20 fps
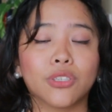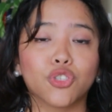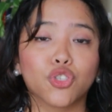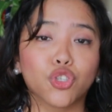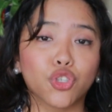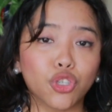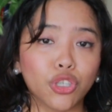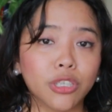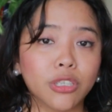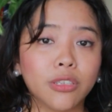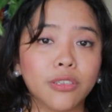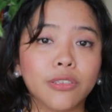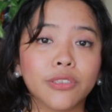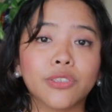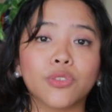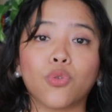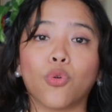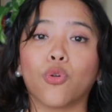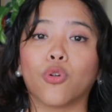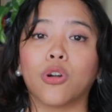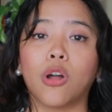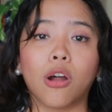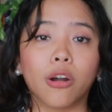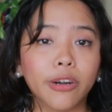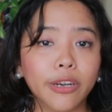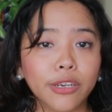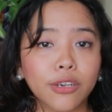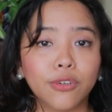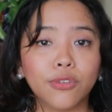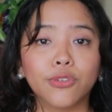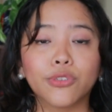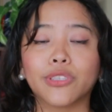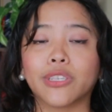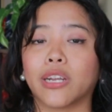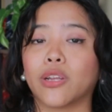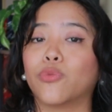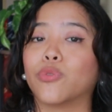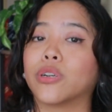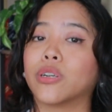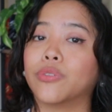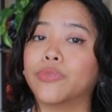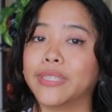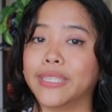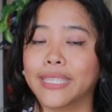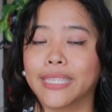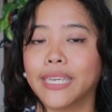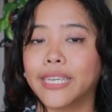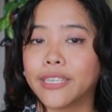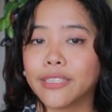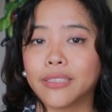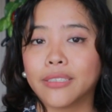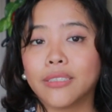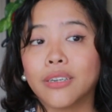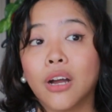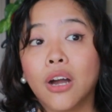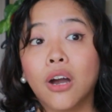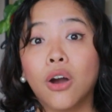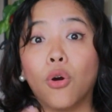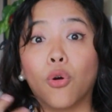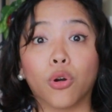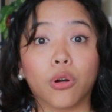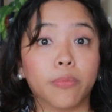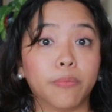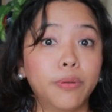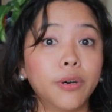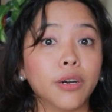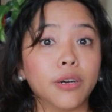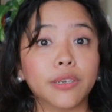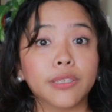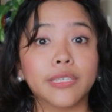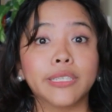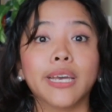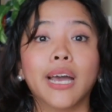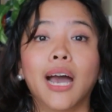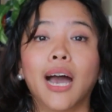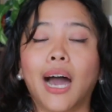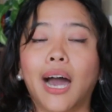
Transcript: journals or articles that I want to read later or books.